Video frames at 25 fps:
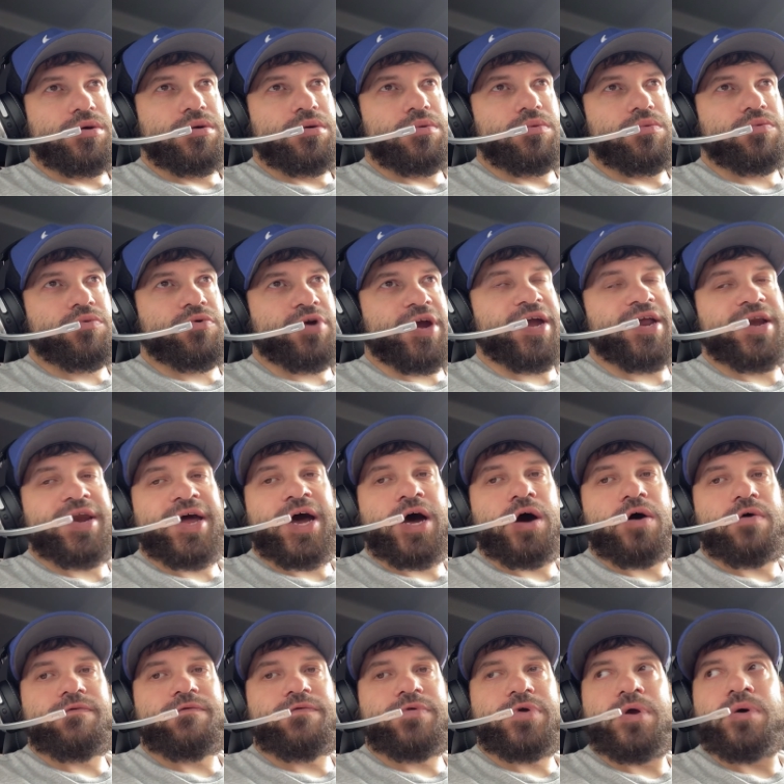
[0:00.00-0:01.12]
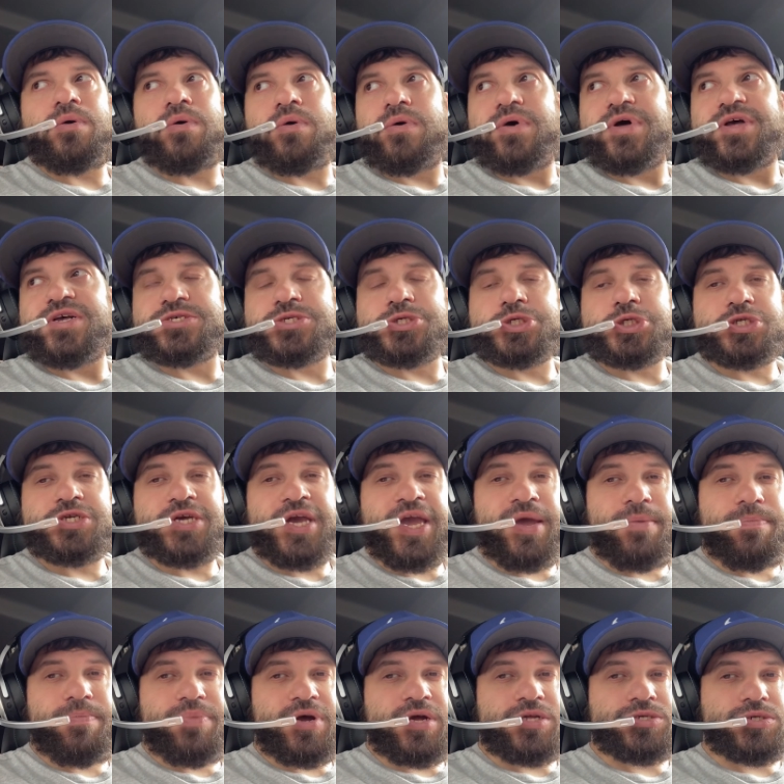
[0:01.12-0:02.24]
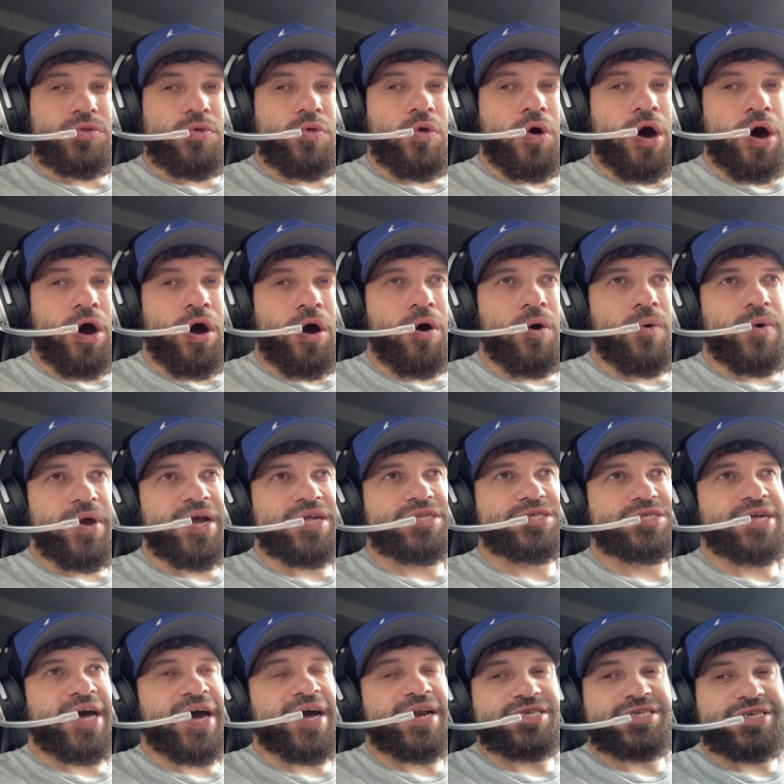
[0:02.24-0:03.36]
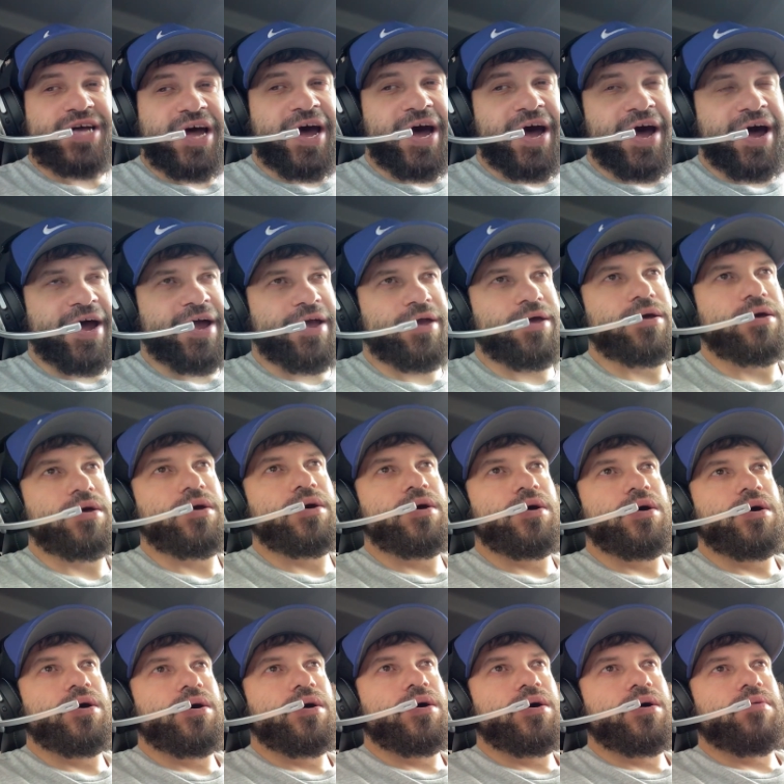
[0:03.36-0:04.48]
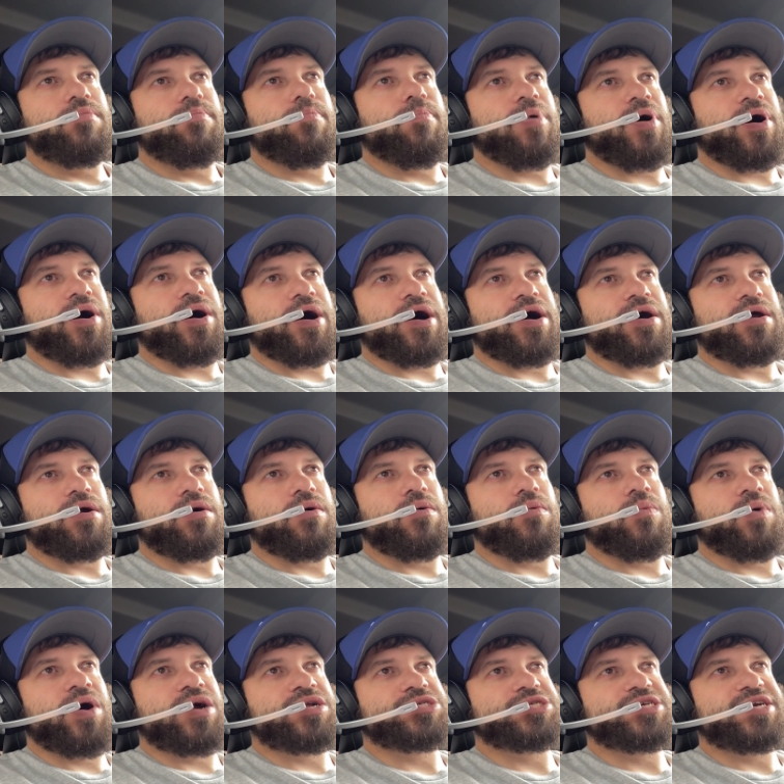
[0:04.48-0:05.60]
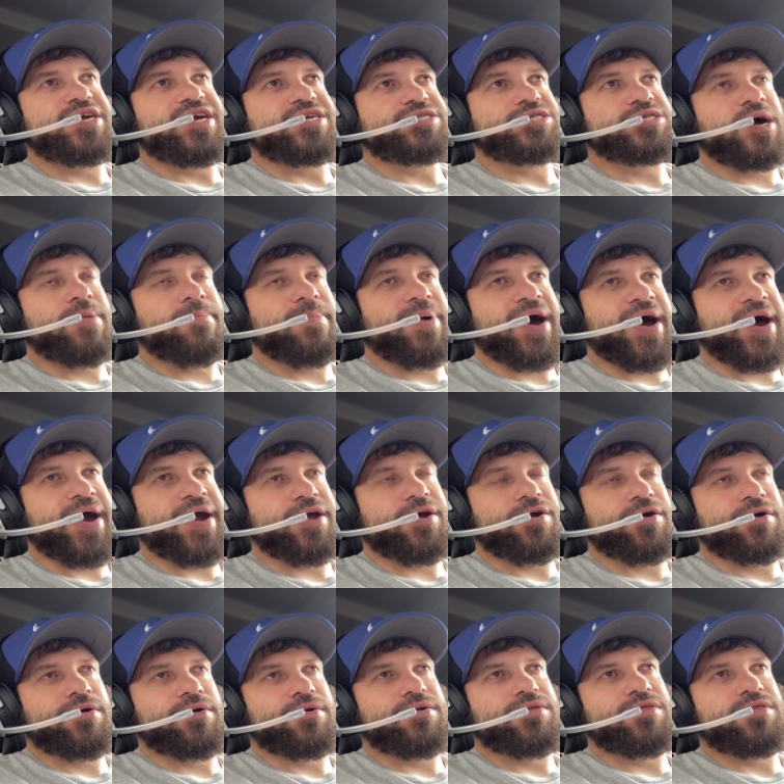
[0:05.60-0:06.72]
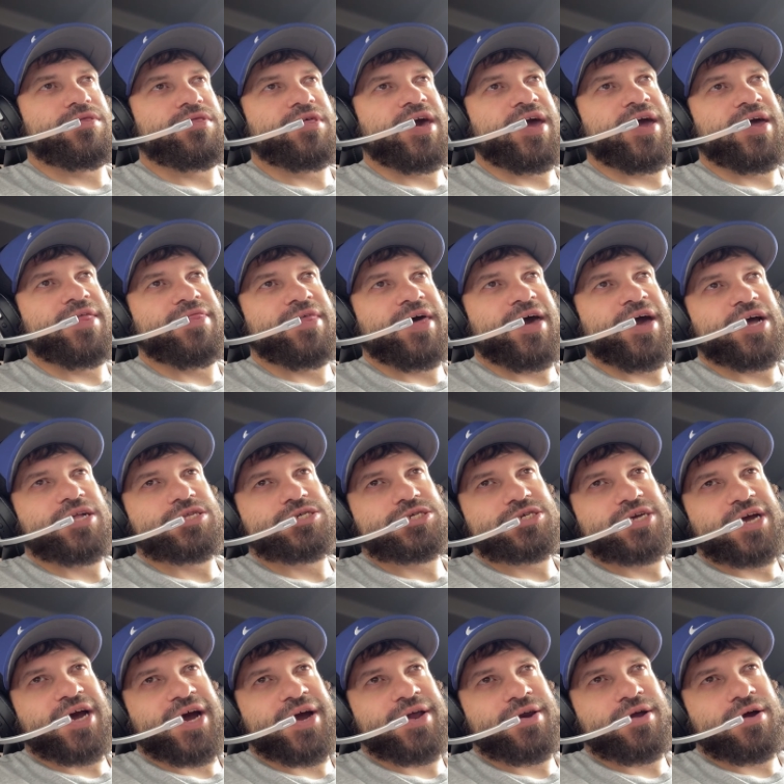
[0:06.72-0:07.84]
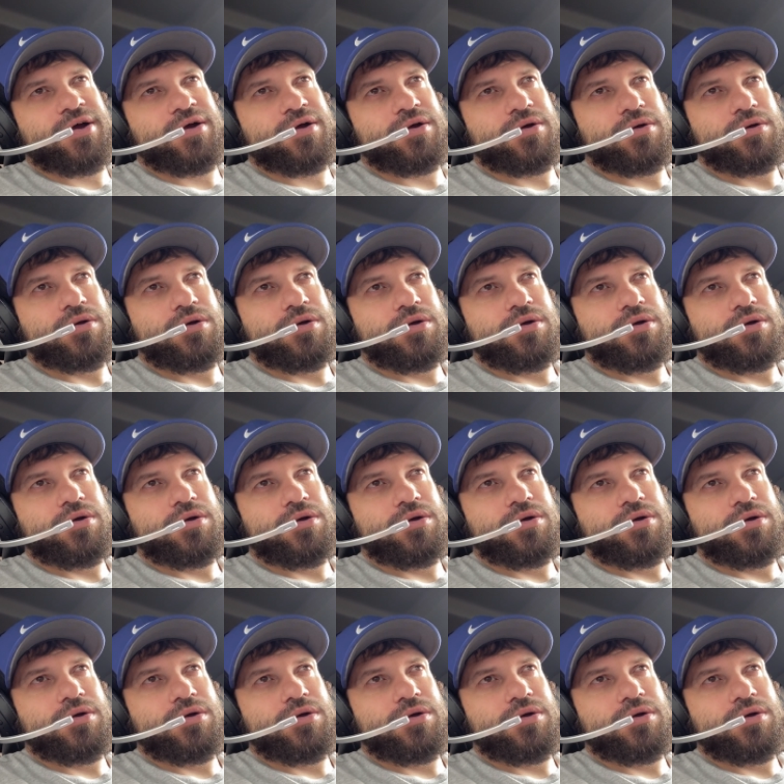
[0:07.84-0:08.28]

right now fuel is cheap, it's low, it's not as high. But once it gets up higher, then that's kind of